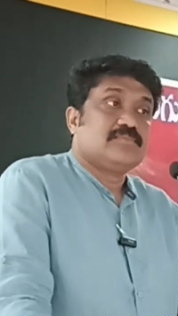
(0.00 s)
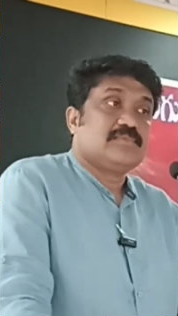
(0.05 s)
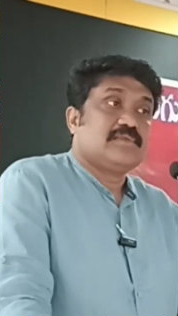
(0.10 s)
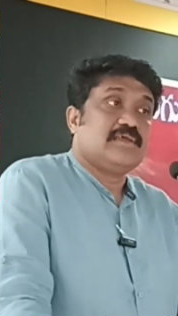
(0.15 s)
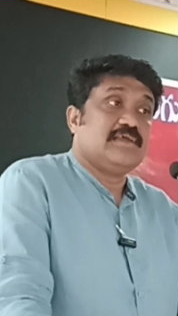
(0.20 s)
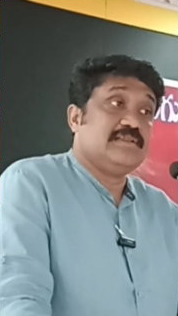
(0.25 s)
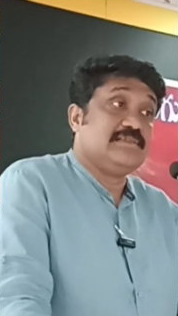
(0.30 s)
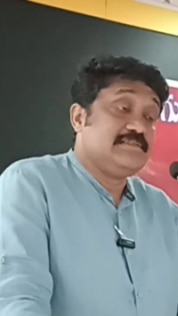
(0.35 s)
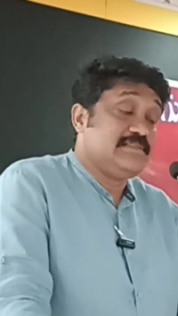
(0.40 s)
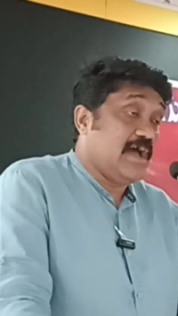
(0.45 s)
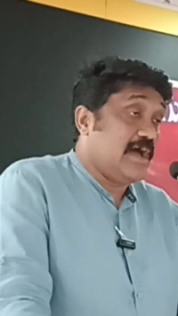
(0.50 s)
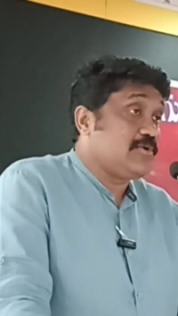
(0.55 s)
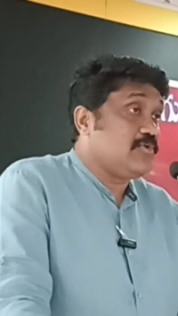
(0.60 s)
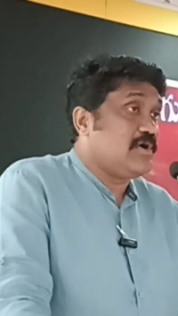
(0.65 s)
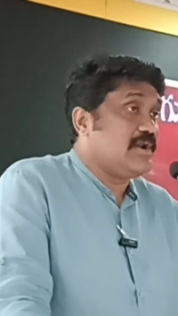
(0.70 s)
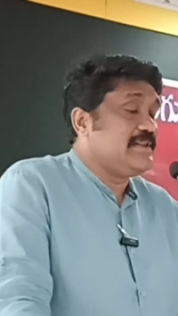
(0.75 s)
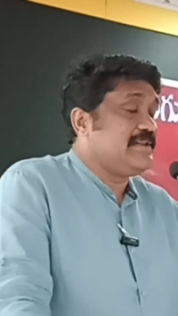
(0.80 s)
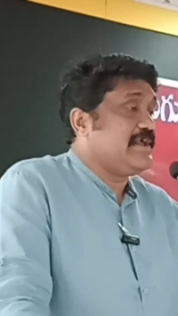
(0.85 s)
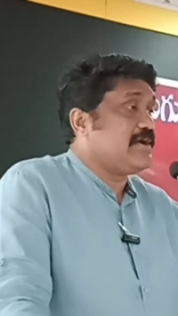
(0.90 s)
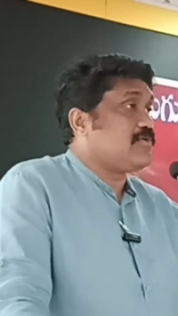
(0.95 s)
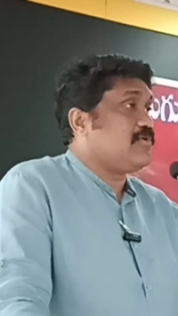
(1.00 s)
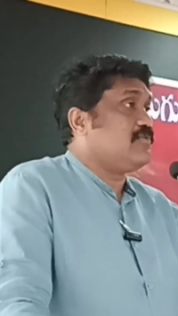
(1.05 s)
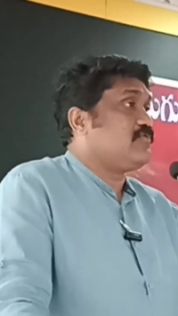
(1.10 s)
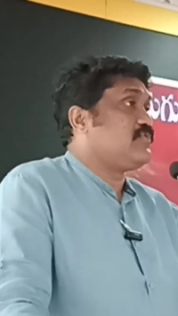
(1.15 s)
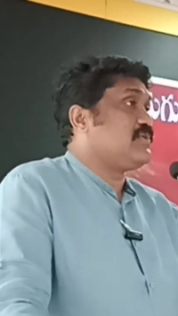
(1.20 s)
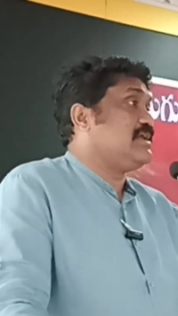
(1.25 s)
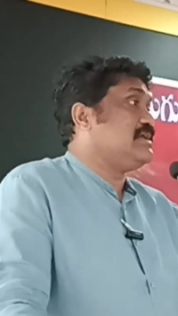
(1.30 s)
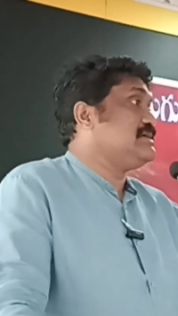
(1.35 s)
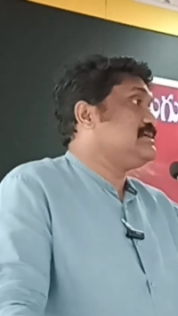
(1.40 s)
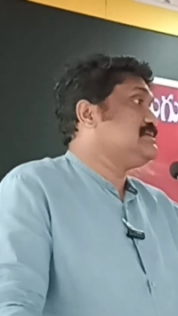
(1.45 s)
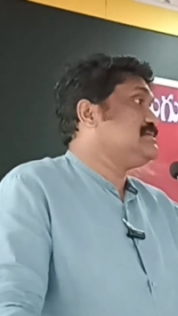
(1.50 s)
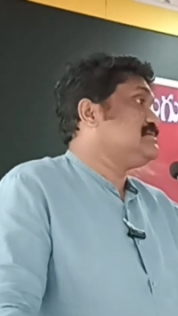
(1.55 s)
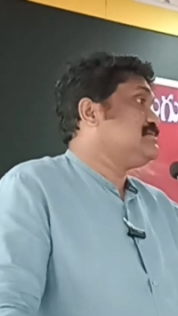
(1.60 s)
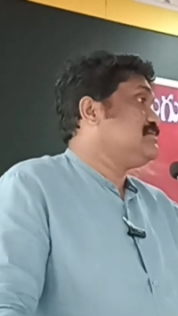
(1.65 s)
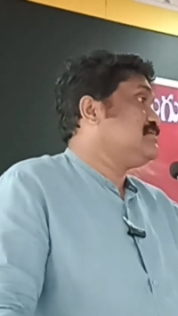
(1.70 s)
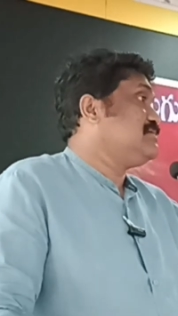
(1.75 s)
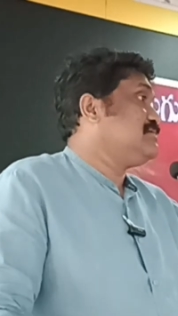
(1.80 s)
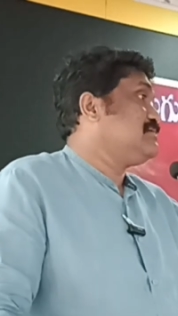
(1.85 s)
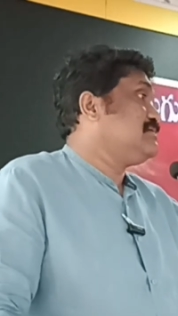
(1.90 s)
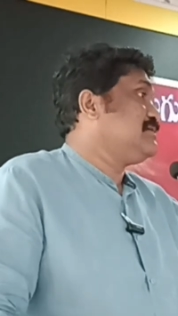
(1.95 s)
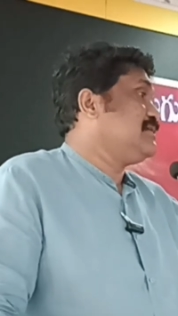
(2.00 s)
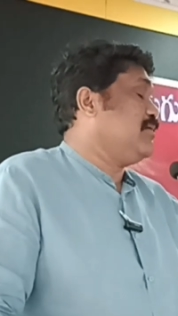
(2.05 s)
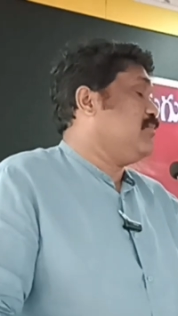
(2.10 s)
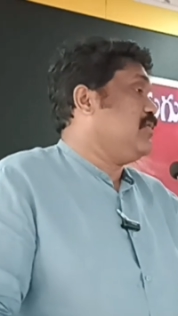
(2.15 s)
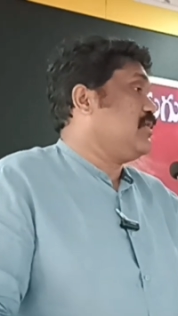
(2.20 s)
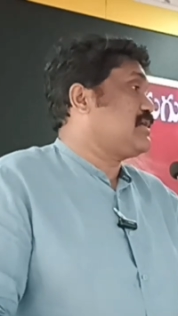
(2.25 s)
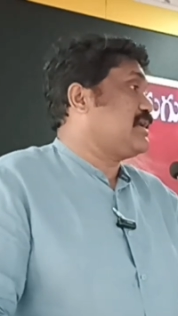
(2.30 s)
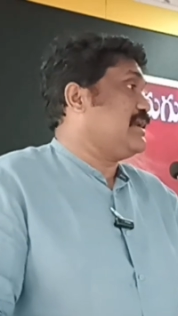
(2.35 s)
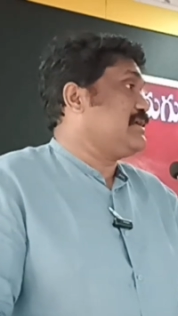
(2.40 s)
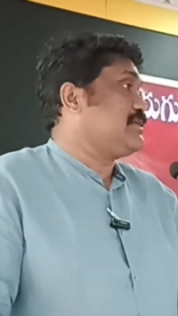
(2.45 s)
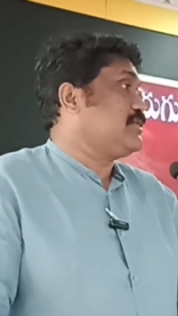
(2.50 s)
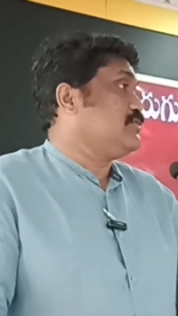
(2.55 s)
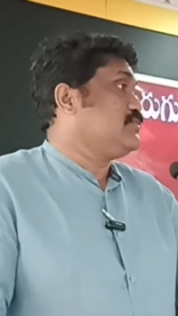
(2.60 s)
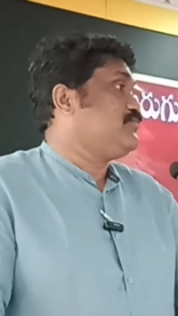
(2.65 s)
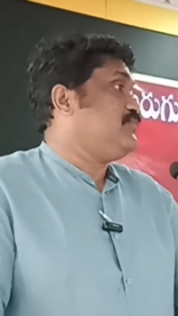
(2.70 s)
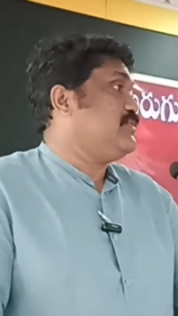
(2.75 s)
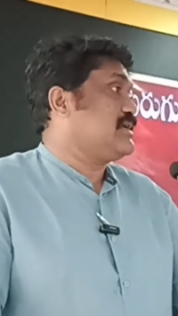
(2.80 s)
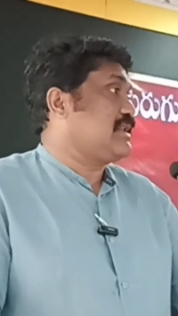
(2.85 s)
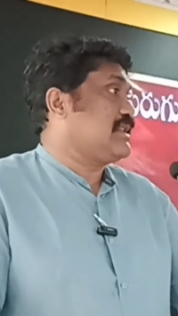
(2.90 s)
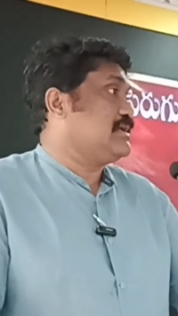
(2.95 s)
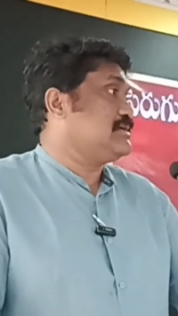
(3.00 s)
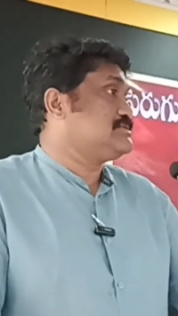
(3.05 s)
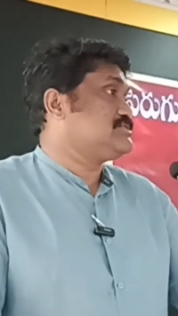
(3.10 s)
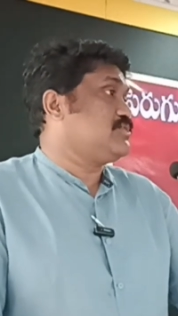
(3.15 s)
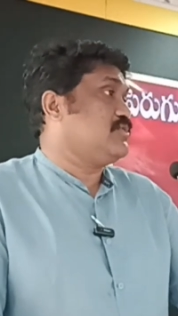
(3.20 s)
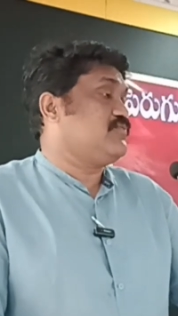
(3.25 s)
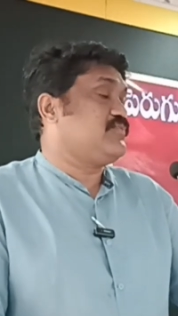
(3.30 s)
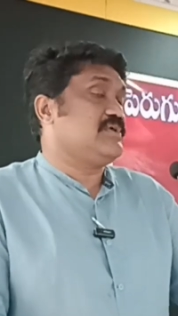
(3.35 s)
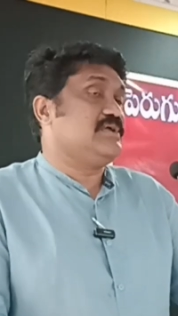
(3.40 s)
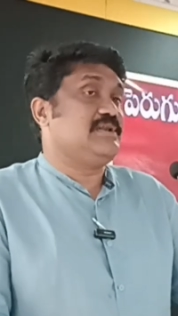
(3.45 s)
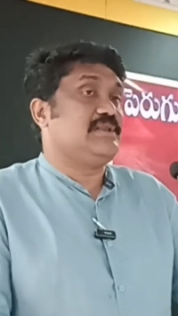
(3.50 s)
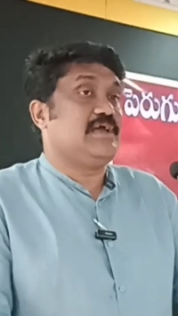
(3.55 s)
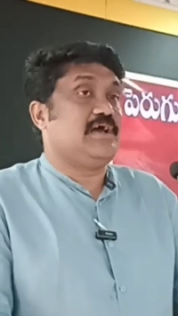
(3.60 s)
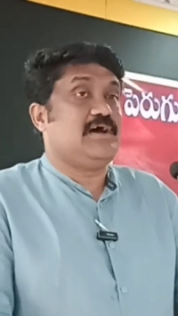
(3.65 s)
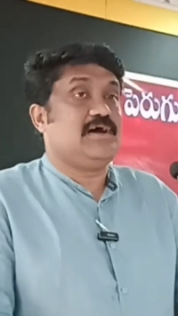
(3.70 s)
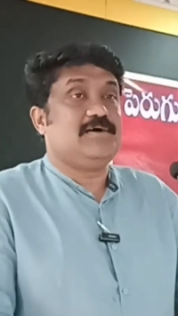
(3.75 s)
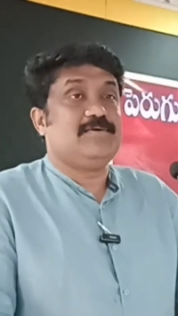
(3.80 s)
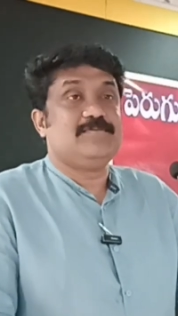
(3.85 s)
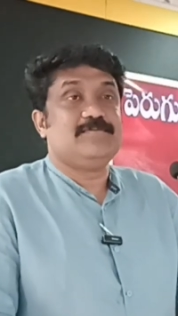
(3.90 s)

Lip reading: In that All India conference, Democratic Federation of India,